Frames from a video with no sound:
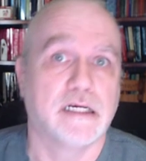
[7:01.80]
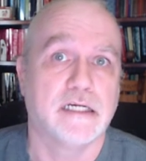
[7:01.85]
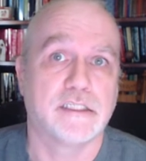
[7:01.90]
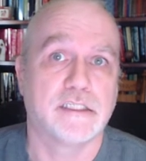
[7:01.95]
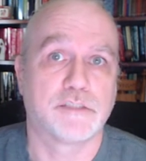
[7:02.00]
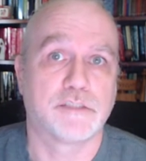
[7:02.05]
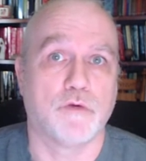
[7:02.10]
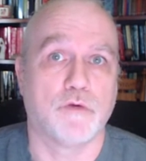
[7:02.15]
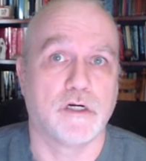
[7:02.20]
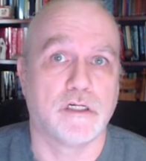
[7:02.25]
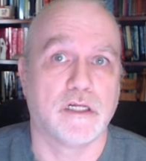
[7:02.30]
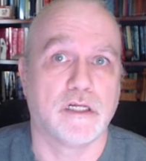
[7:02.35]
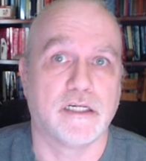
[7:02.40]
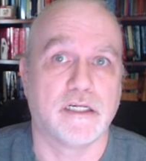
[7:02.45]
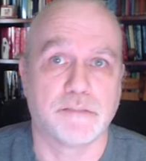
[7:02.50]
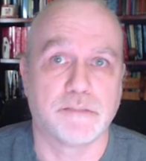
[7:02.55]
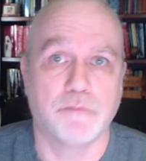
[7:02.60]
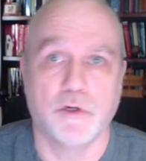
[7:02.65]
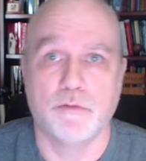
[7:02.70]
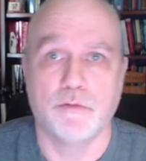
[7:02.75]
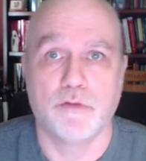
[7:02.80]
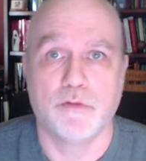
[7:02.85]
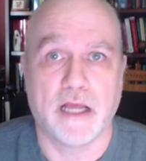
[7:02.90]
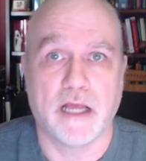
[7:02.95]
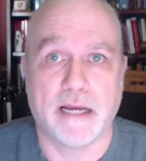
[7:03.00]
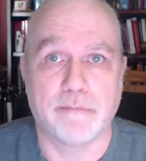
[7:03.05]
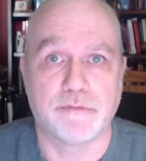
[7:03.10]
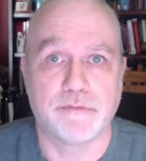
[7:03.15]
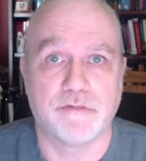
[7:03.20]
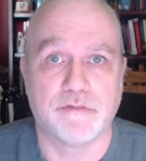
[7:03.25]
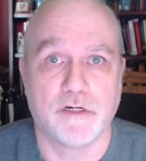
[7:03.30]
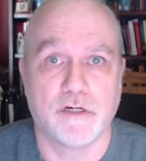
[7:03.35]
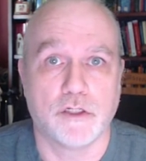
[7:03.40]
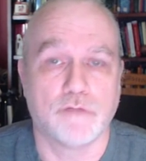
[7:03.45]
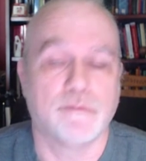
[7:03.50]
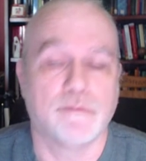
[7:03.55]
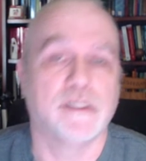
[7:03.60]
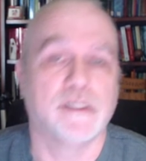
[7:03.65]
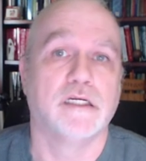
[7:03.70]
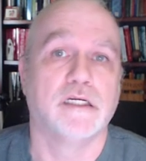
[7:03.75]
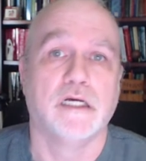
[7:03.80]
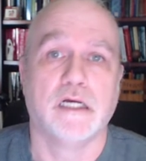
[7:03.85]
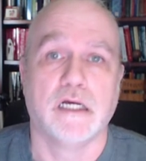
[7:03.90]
as well as mobile app development.